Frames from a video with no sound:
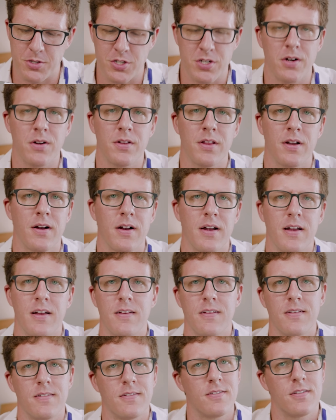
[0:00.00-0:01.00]
sure there
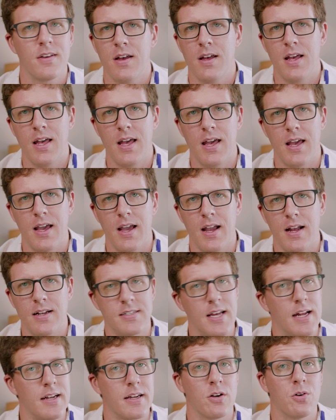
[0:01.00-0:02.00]
is a
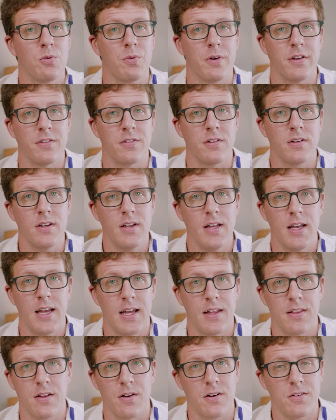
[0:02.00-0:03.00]
technical reason
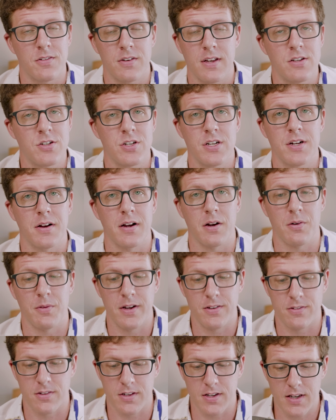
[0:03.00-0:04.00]
and there is an engineering
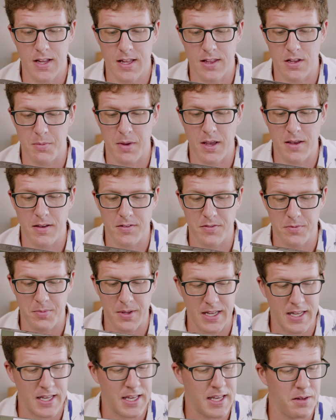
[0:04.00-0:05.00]
reason and there may even
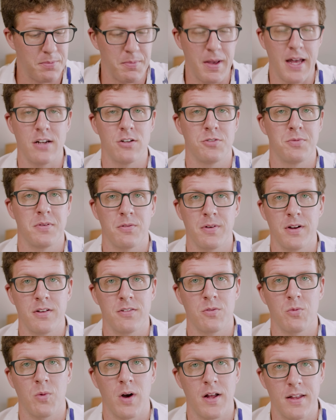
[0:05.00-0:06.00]
be a heat management
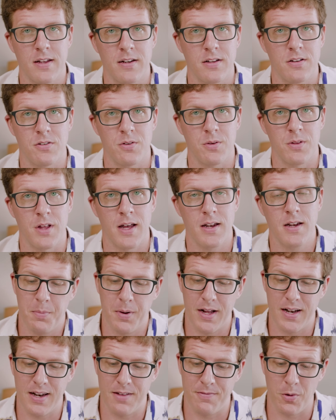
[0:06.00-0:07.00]
reason why they didn't do that.
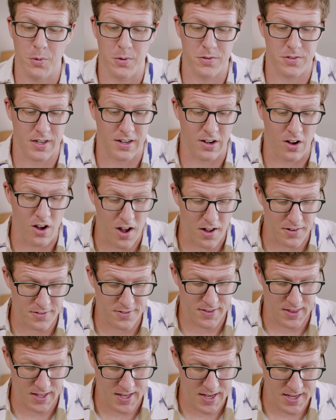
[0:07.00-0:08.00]
But if it was a
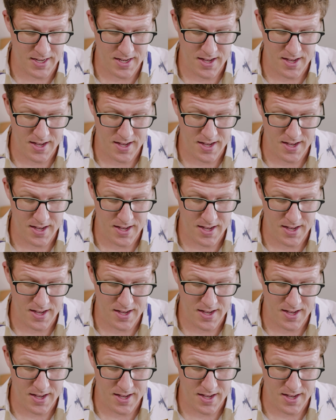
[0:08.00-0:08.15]
cost thing,